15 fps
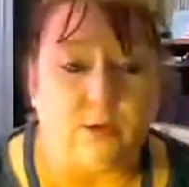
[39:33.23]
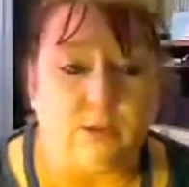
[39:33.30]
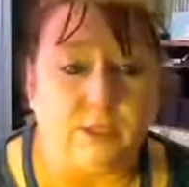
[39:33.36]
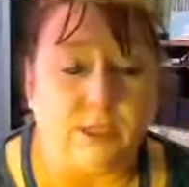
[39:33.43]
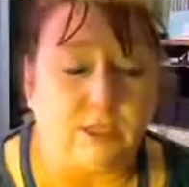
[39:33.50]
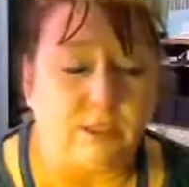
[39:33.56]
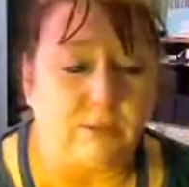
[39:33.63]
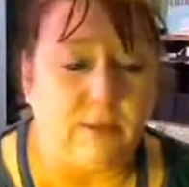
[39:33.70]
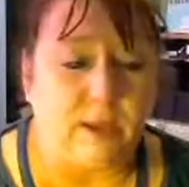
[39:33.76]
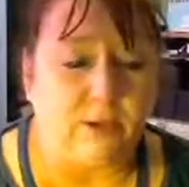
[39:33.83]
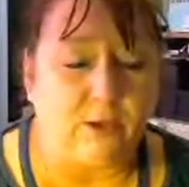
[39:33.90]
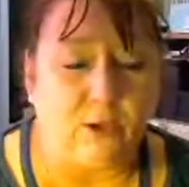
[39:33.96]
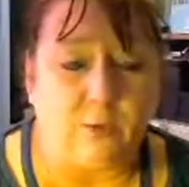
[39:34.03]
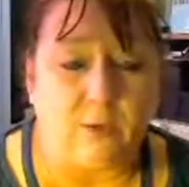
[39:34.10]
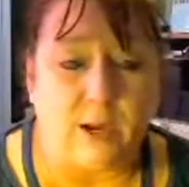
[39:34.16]
Tell us about
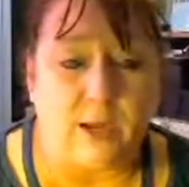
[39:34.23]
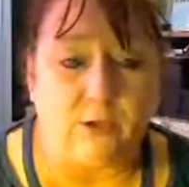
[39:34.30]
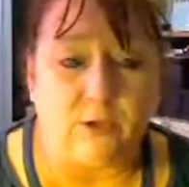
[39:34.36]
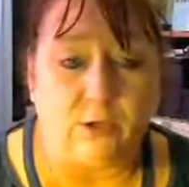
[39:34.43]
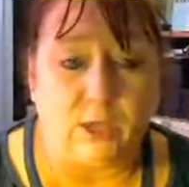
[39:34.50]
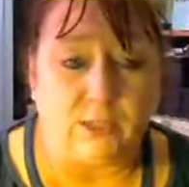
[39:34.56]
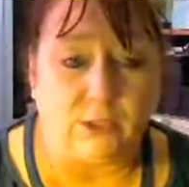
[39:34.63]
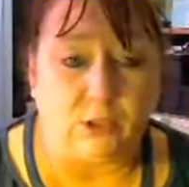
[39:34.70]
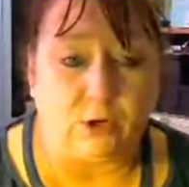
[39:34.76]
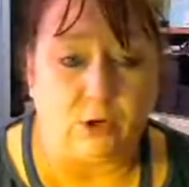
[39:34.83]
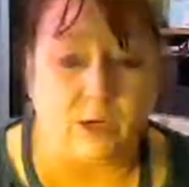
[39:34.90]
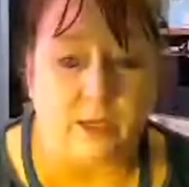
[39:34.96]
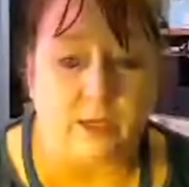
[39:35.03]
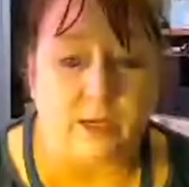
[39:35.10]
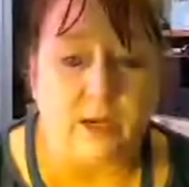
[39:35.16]
you and how you got
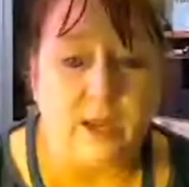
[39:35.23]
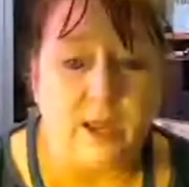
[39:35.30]
started.